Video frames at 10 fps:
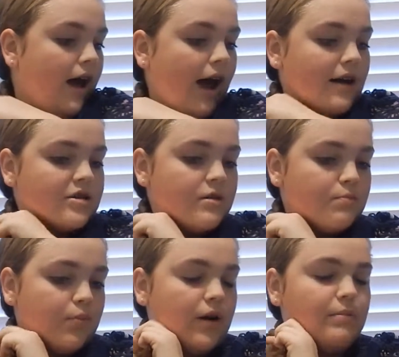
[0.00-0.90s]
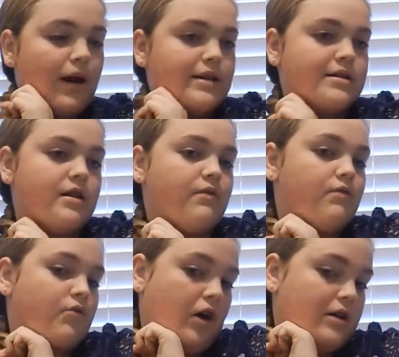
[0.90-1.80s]
I actually bring mine to the
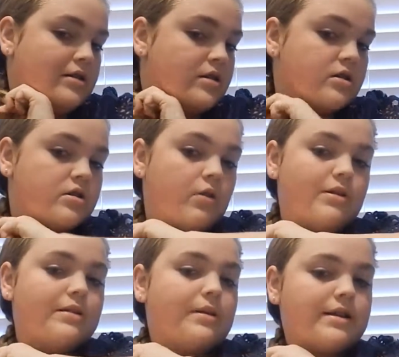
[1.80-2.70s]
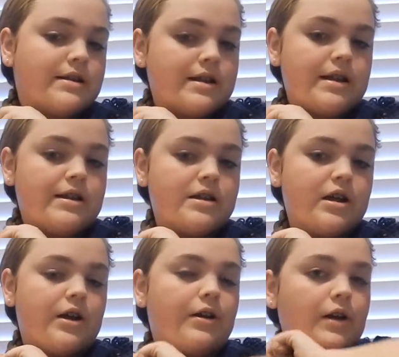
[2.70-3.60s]
front because it's
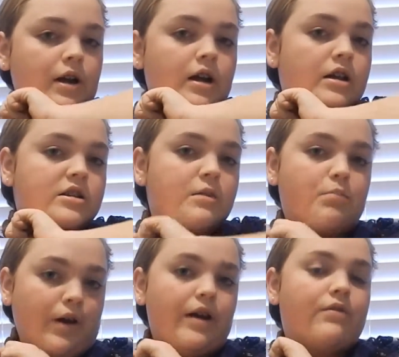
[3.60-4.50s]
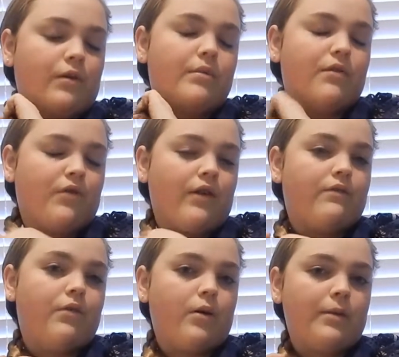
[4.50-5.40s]
easier to braid from the
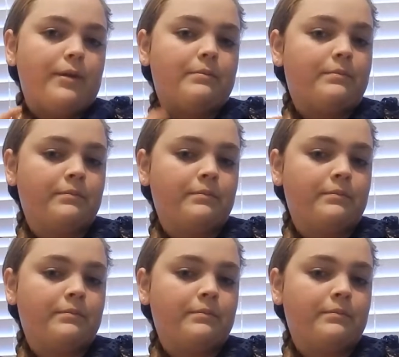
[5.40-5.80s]
front for me.